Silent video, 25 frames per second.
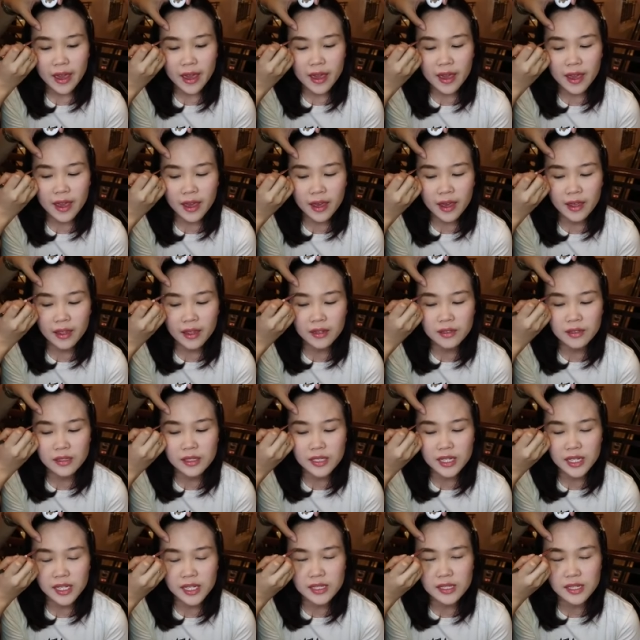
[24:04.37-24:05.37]

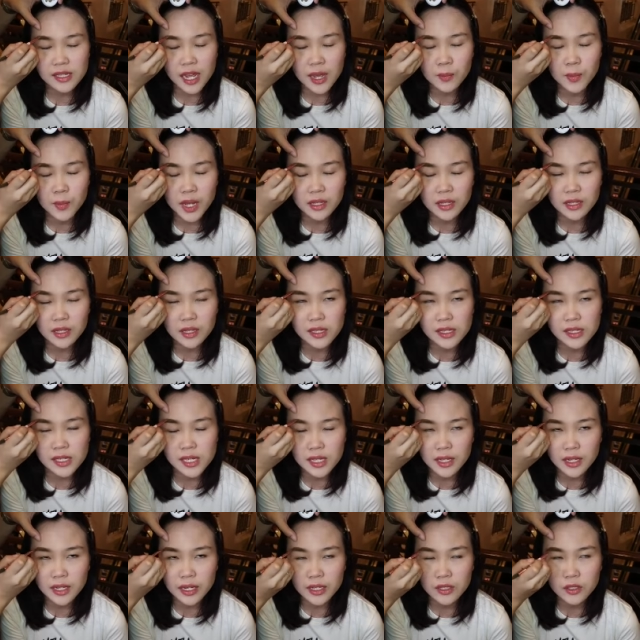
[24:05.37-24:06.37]
And it's, I'm not gonna
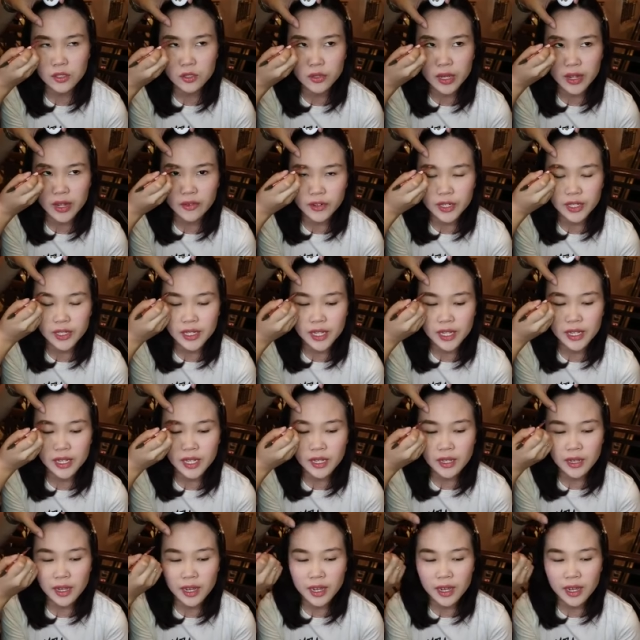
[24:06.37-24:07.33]
say that I do every day.